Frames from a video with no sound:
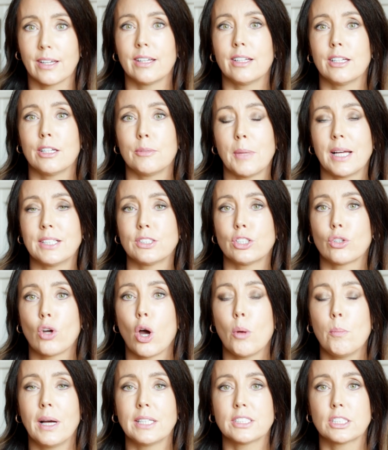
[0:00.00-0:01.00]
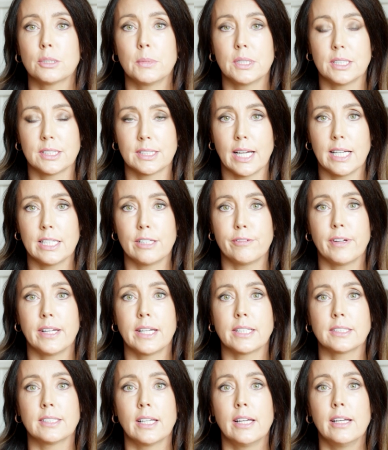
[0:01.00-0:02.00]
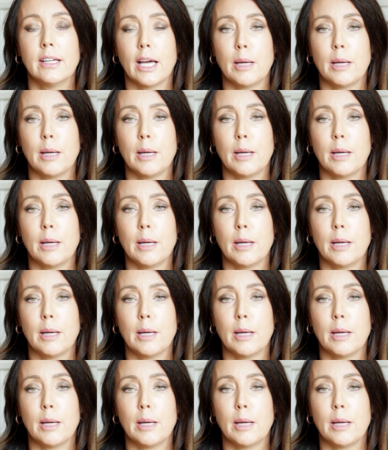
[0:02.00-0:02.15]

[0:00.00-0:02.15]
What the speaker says: and to combat some of the side effects,